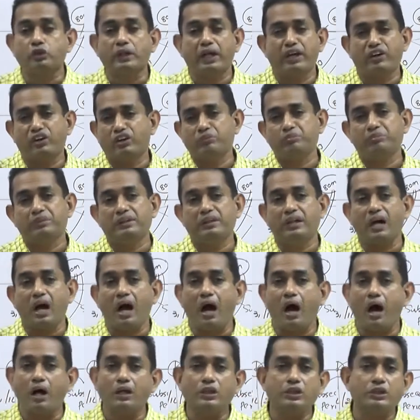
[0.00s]
cannot be
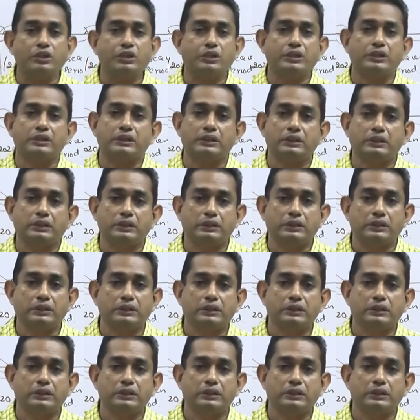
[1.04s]
answered